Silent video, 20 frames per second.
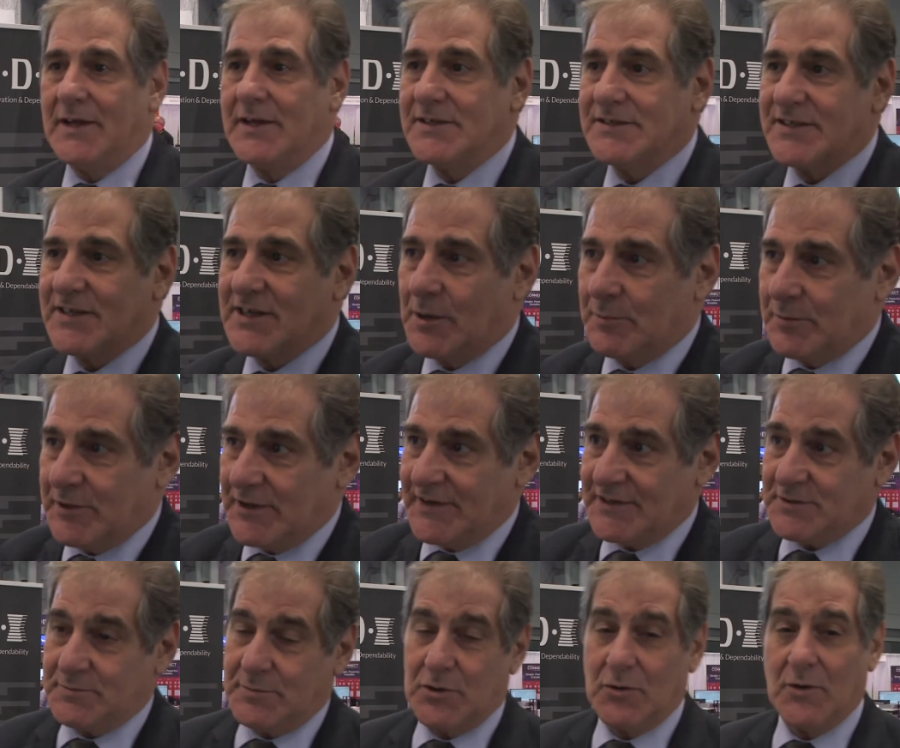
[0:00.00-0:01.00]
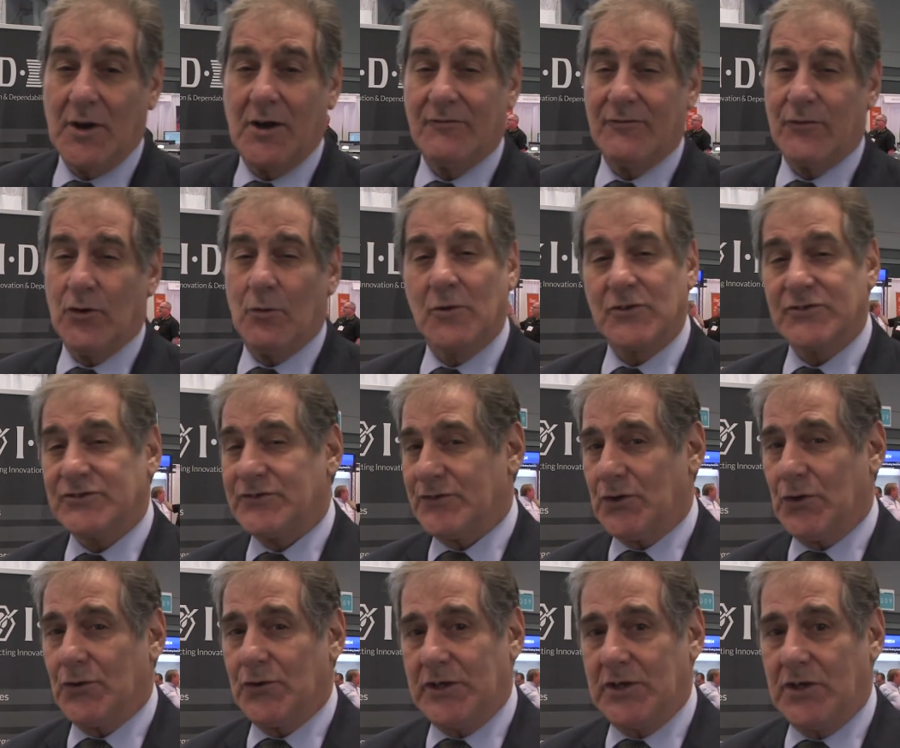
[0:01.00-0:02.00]
is a company that's been around for almost
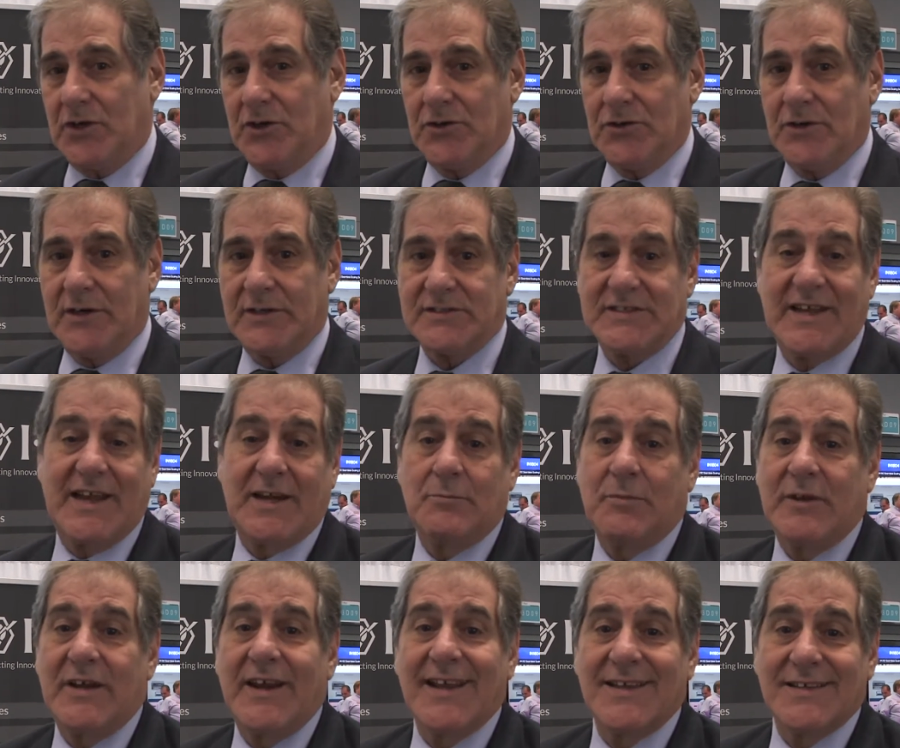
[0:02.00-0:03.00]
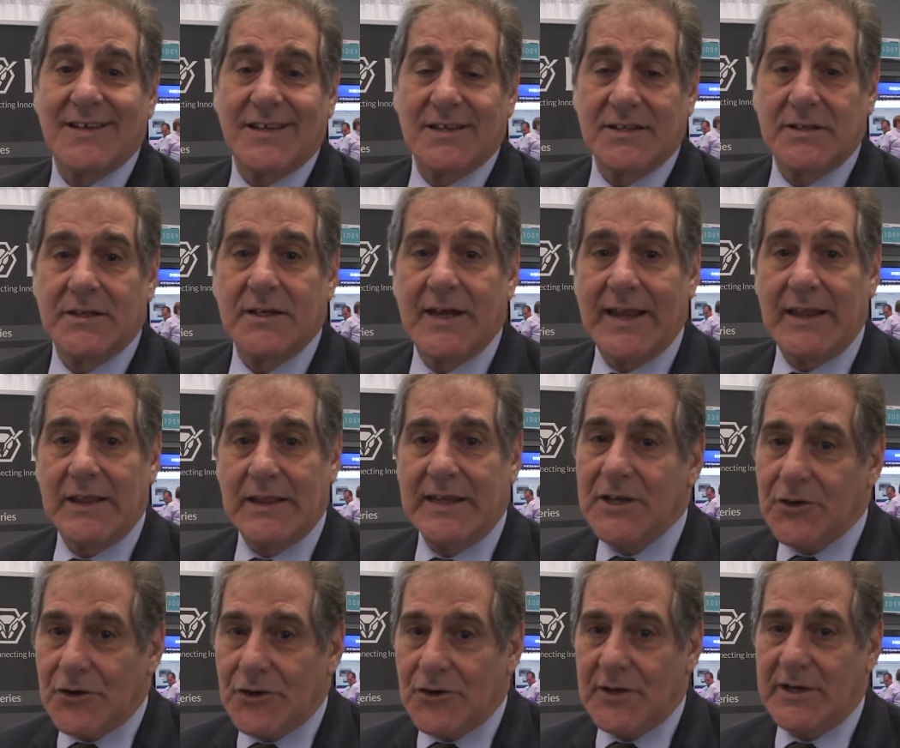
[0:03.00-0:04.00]
30 years and been a
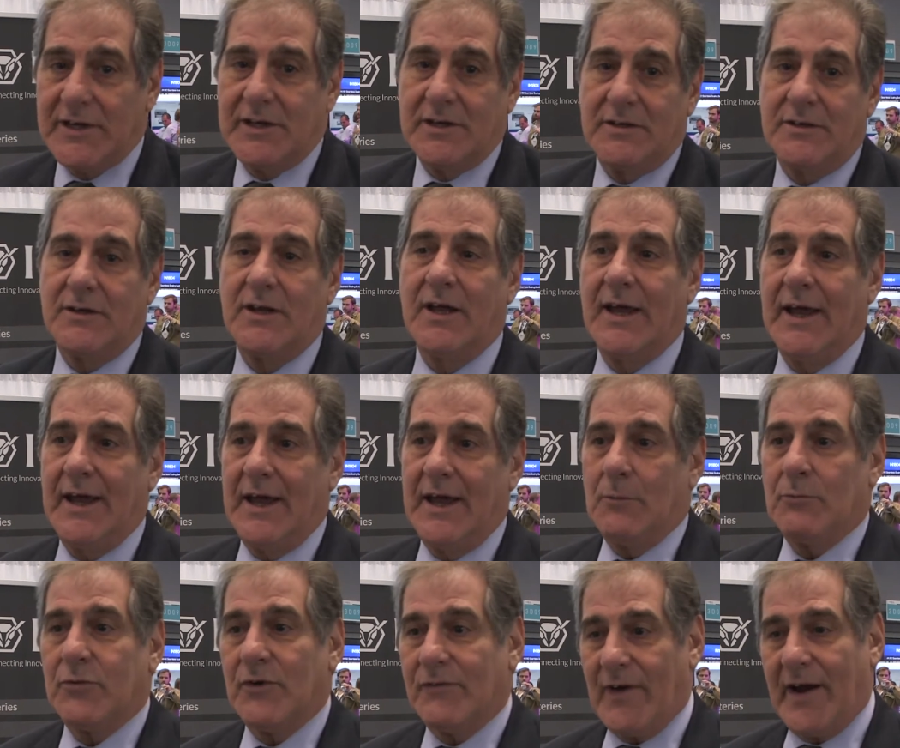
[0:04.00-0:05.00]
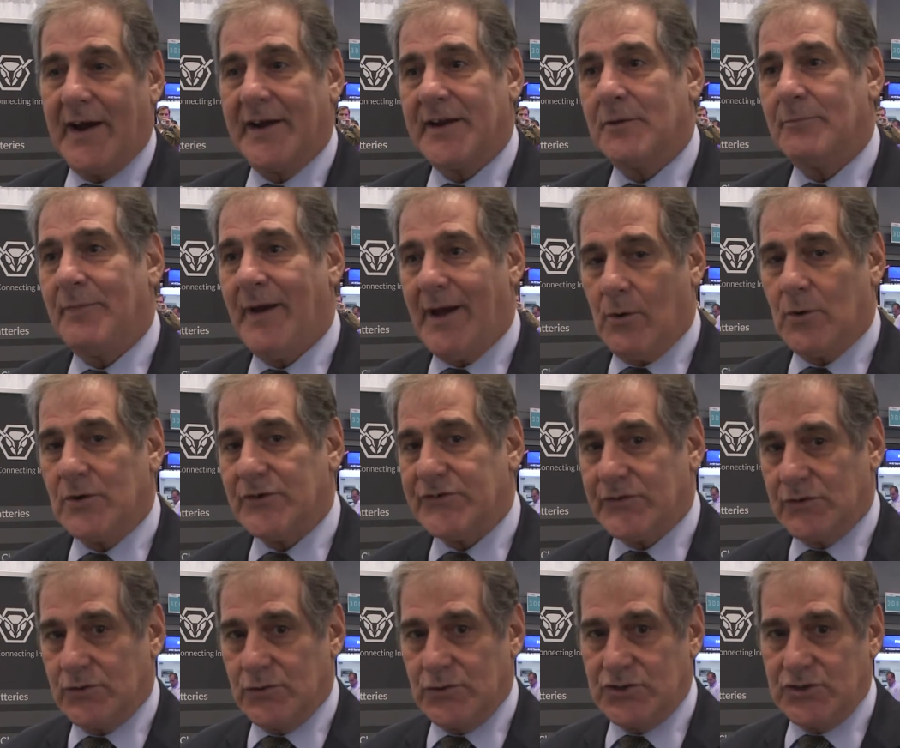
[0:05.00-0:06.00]
leader in providing power
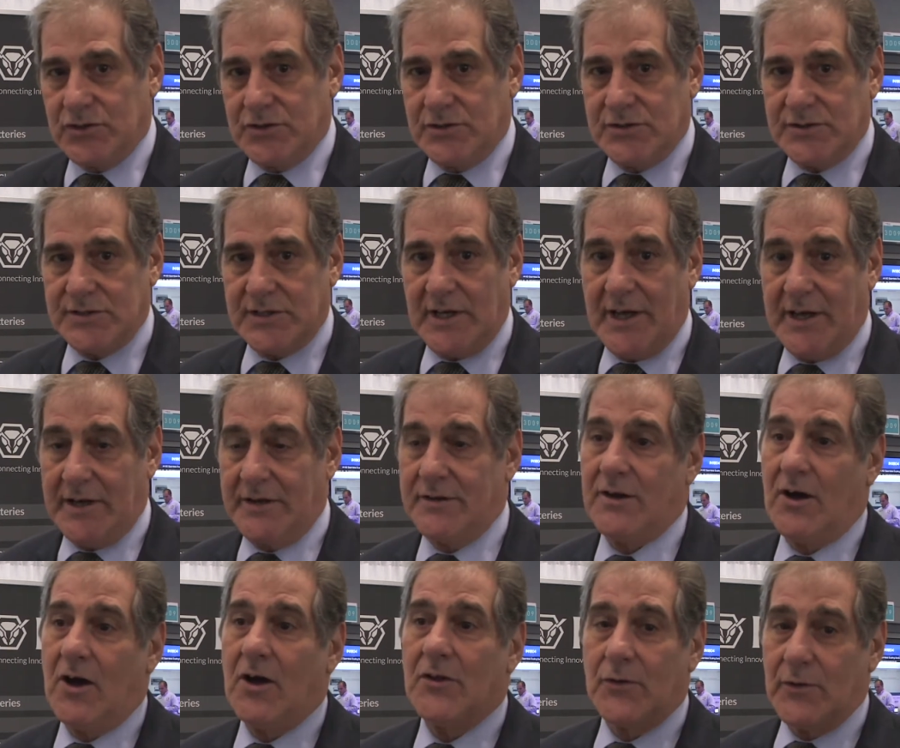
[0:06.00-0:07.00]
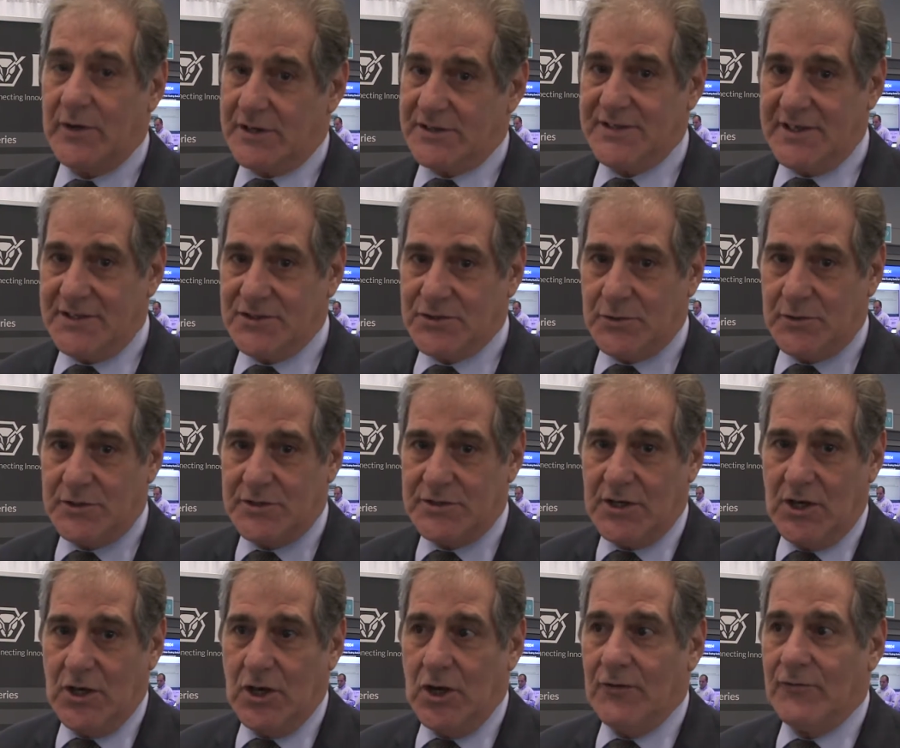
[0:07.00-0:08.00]
solutions and other
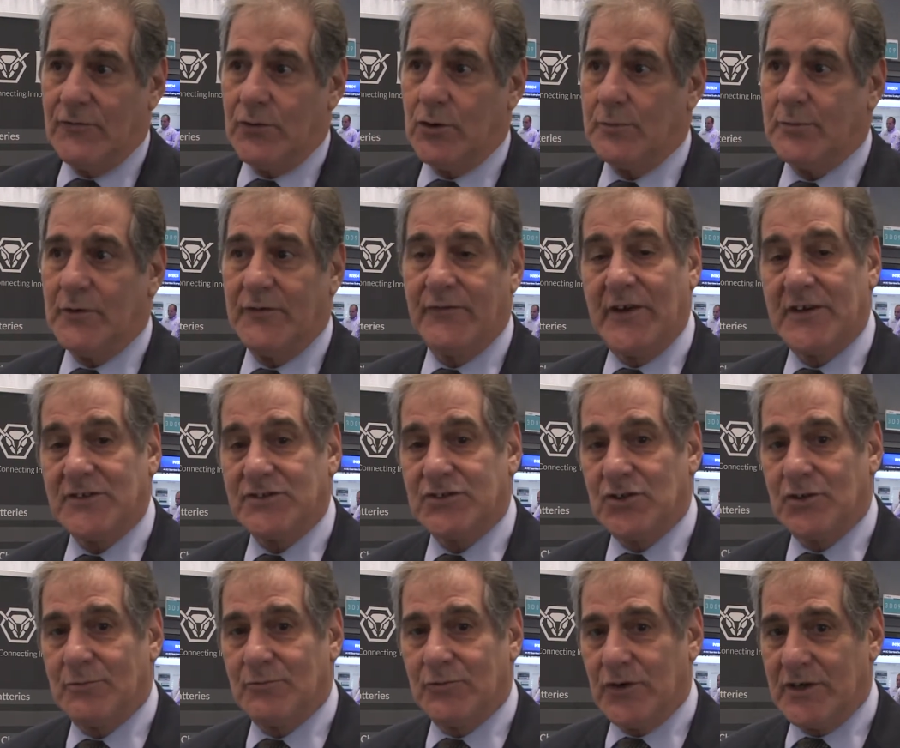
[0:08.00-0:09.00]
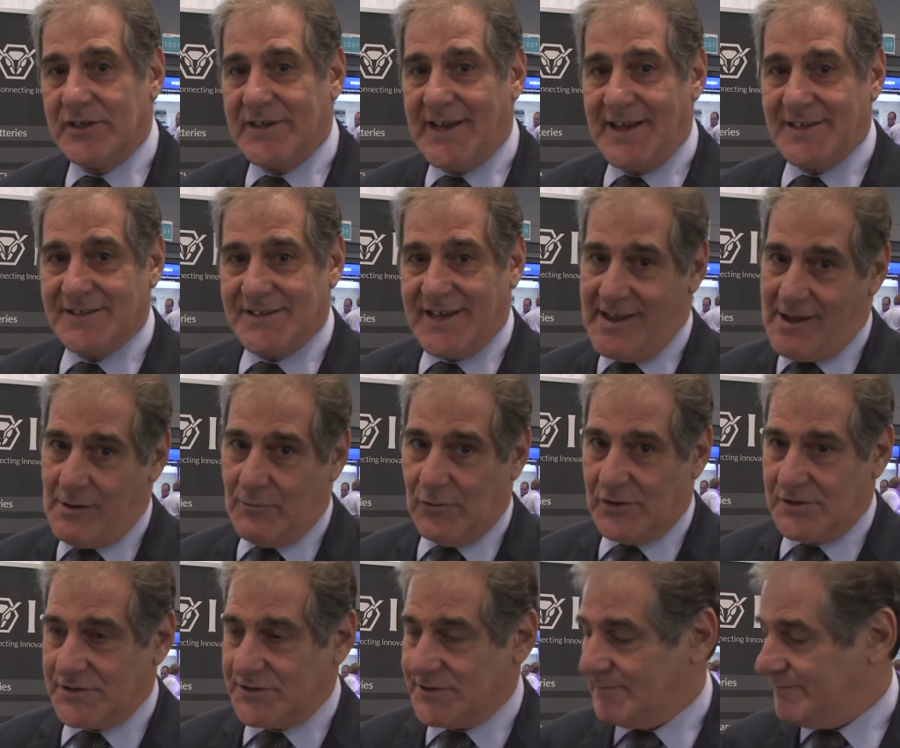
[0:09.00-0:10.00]
accessories for professional and broadcast
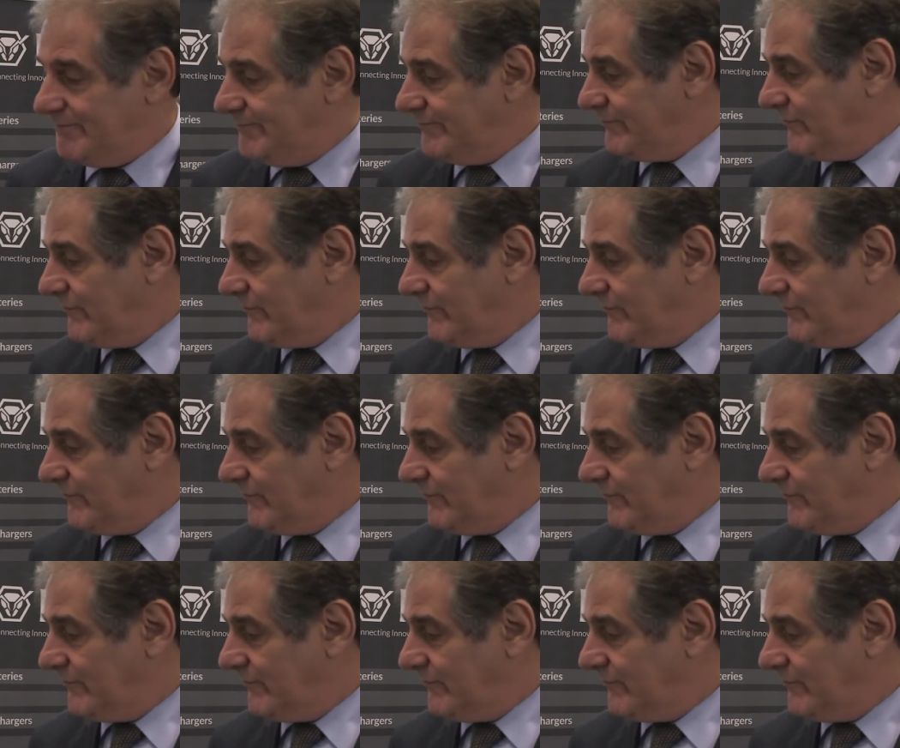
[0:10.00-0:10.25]
cameras.